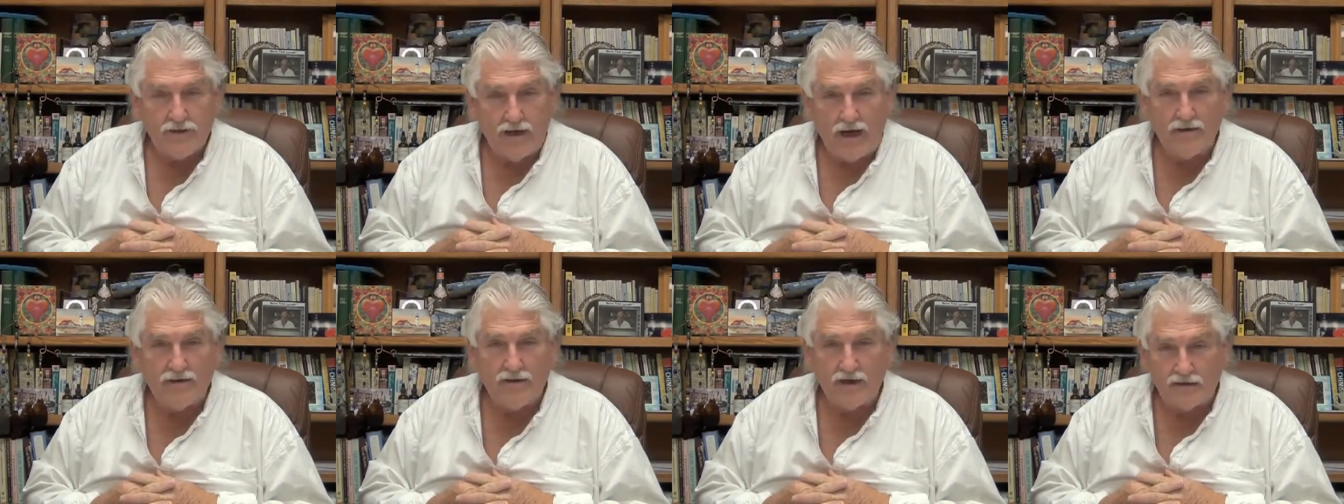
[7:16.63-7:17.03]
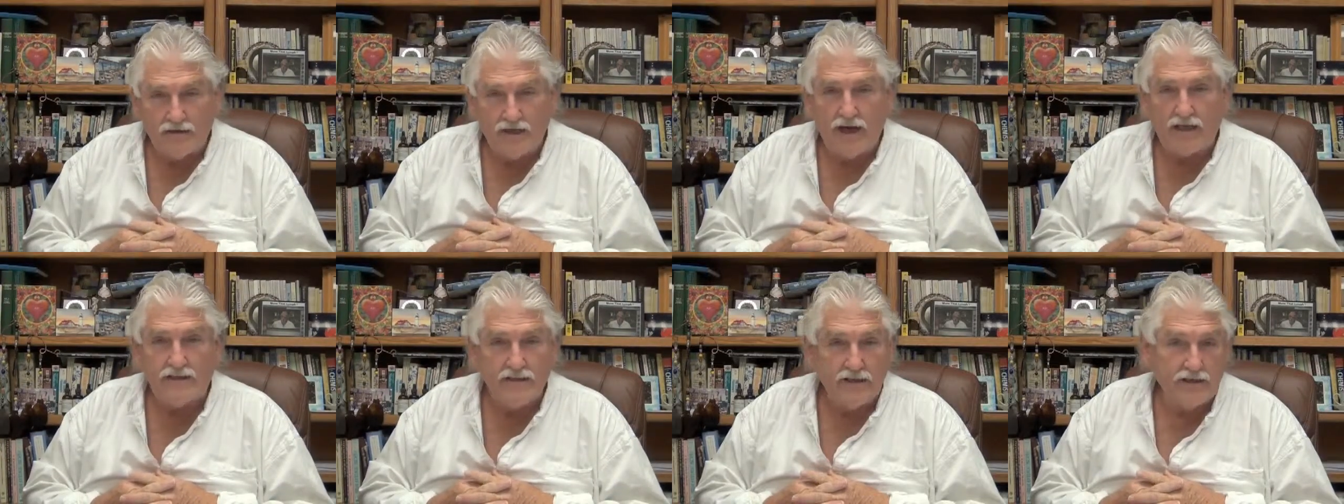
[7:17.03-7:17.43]
I think
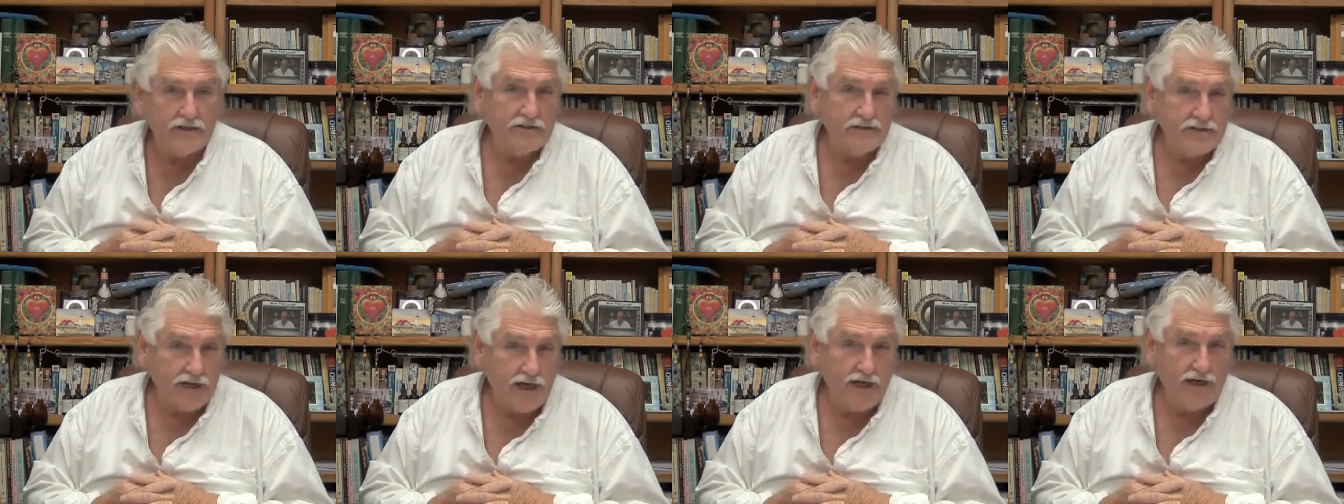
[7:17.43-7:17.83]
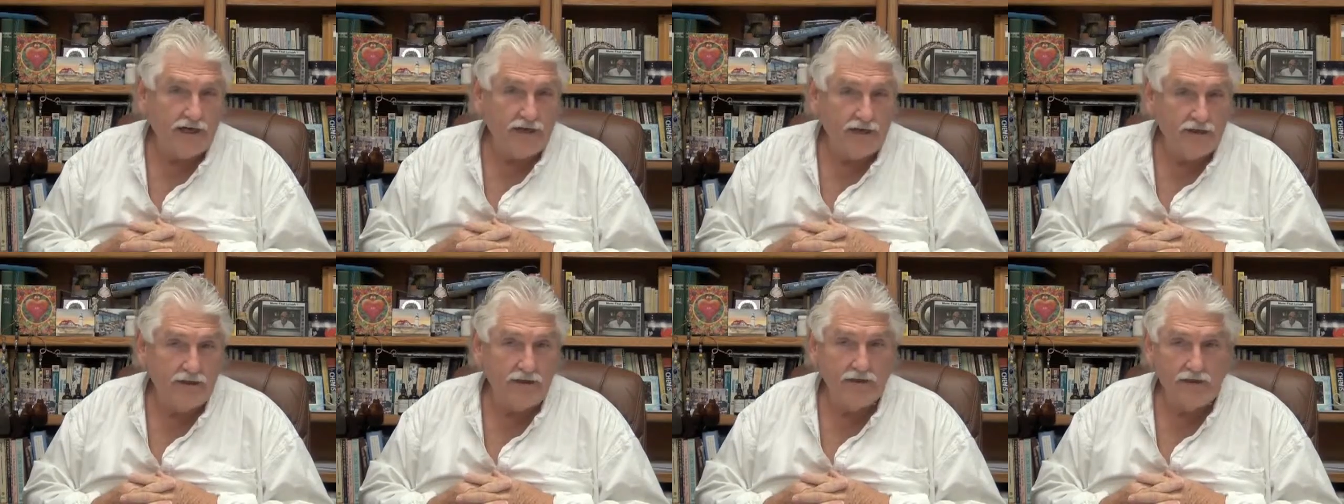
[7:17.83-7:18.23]
that's
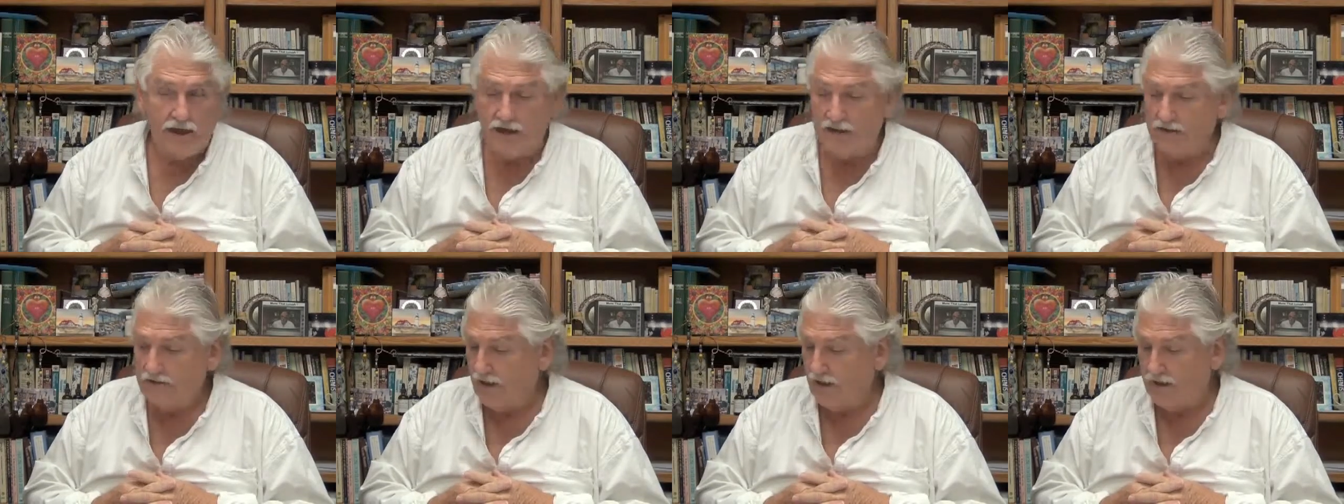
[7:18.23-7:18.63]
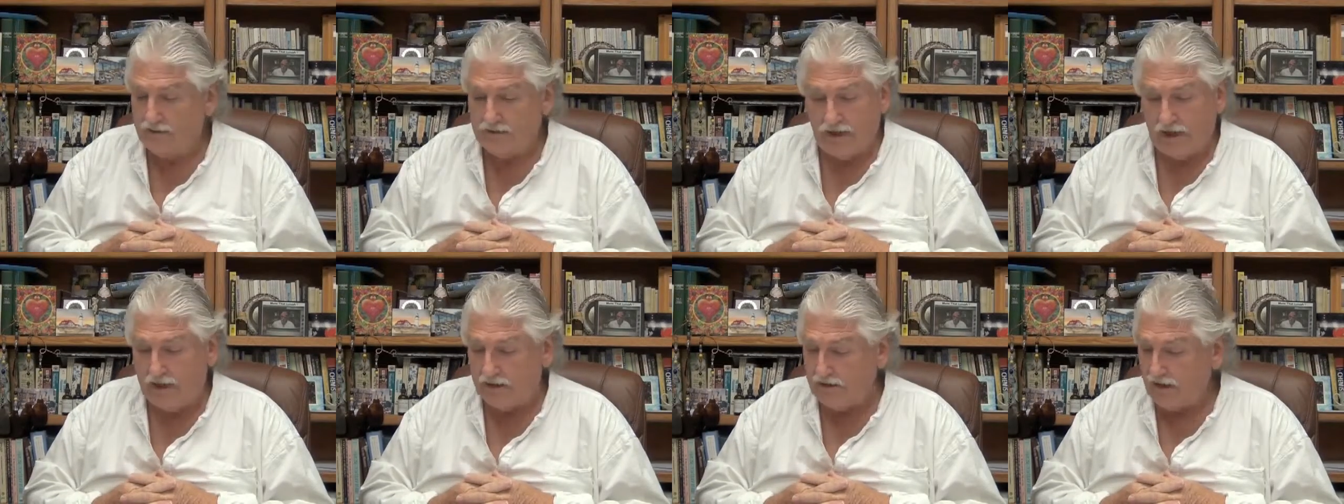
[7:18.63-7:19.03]
insane. I think
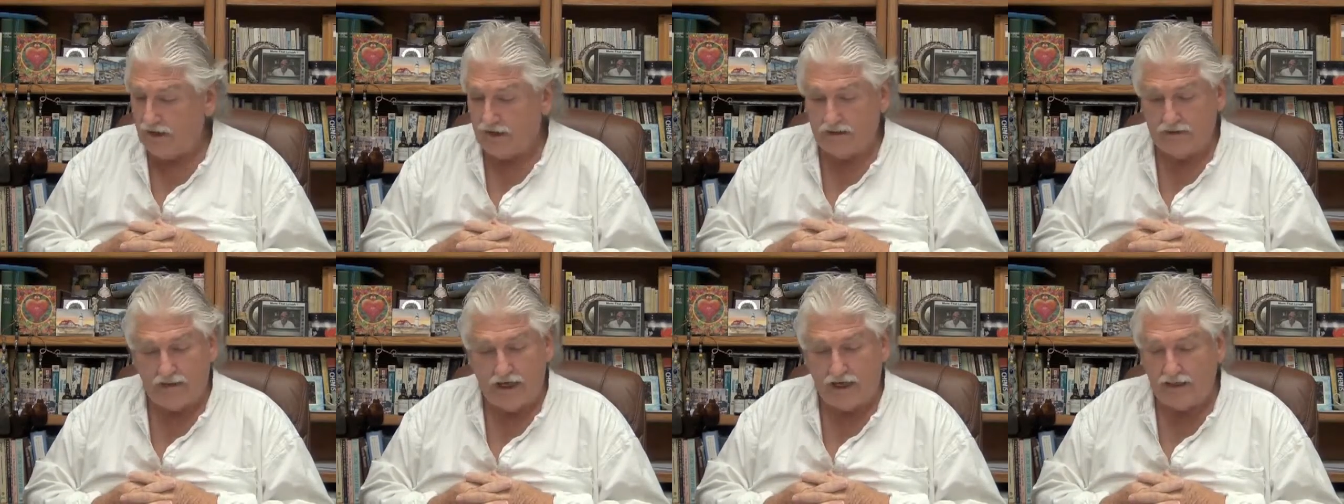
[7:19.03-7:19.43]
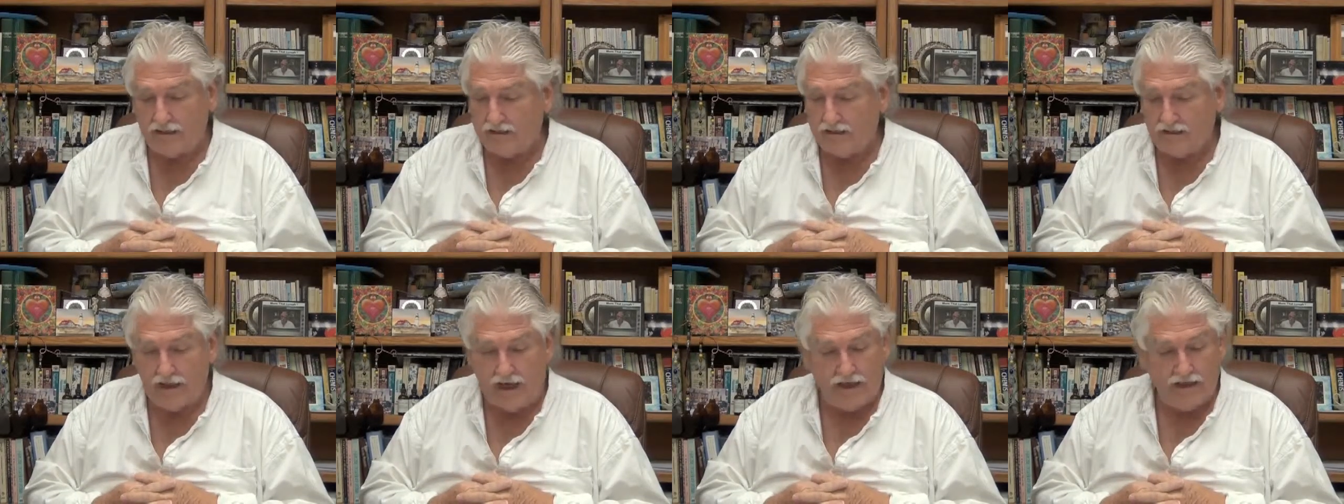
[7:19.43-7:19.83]
that
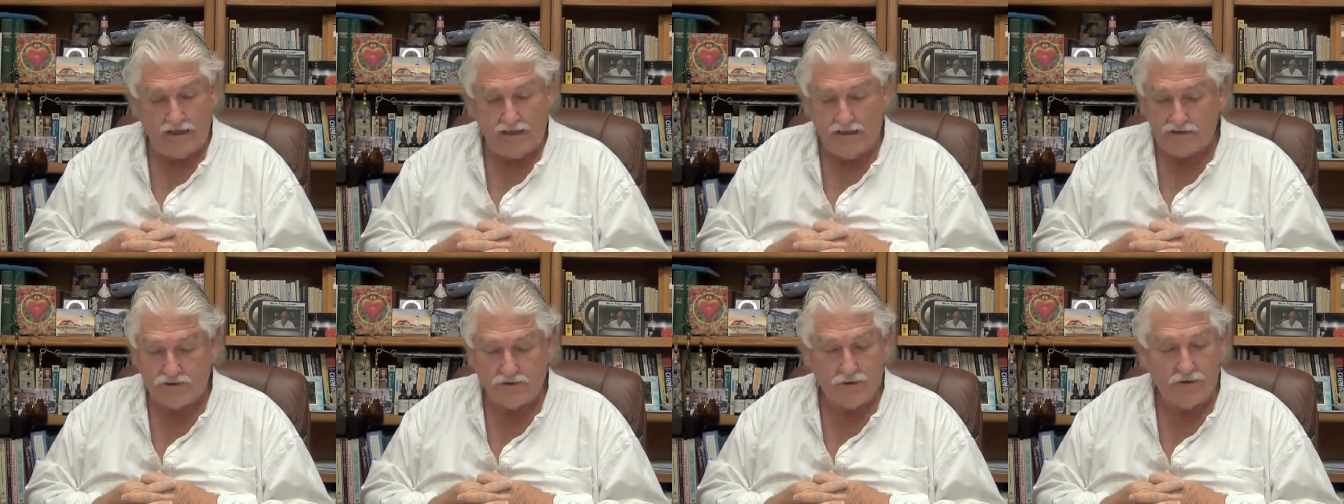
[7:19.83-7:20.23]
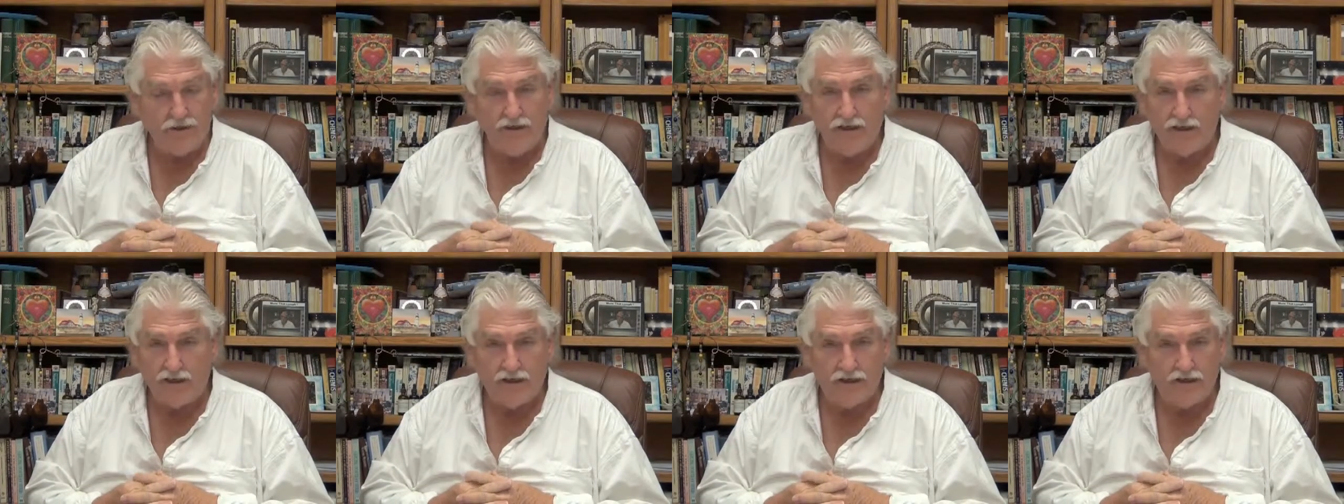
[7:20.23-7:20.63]
that is
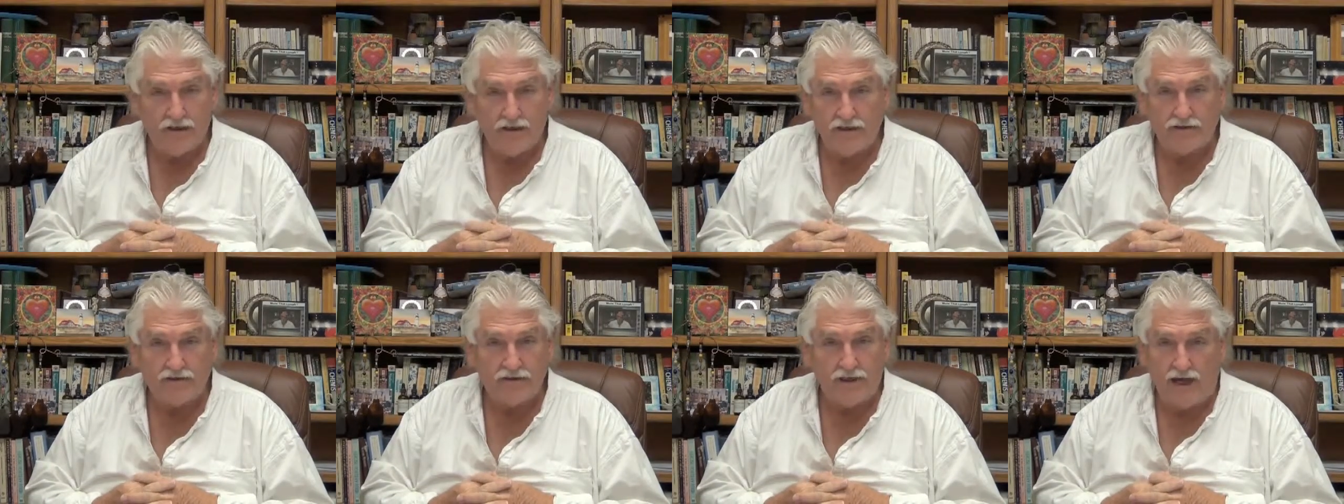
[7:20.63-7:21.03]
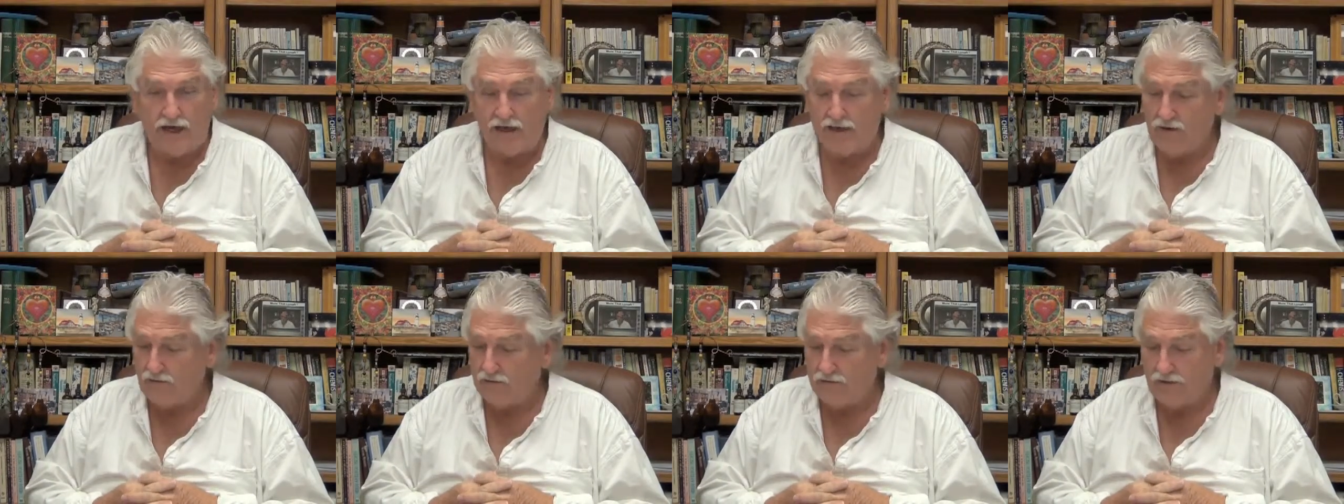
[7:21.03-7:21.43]
ridiculous.
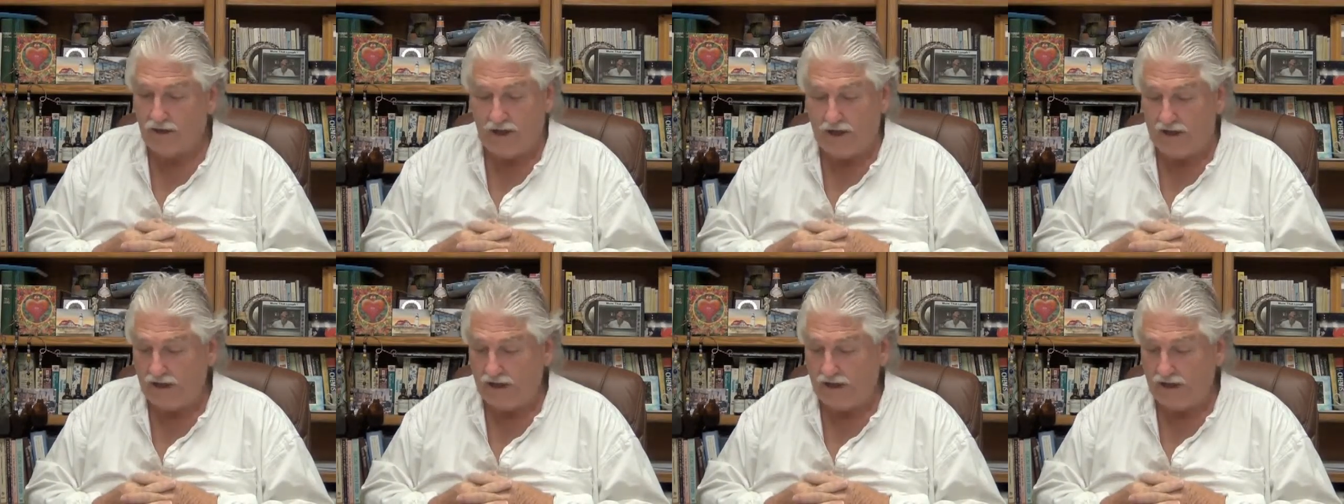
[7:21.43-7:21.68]
I don't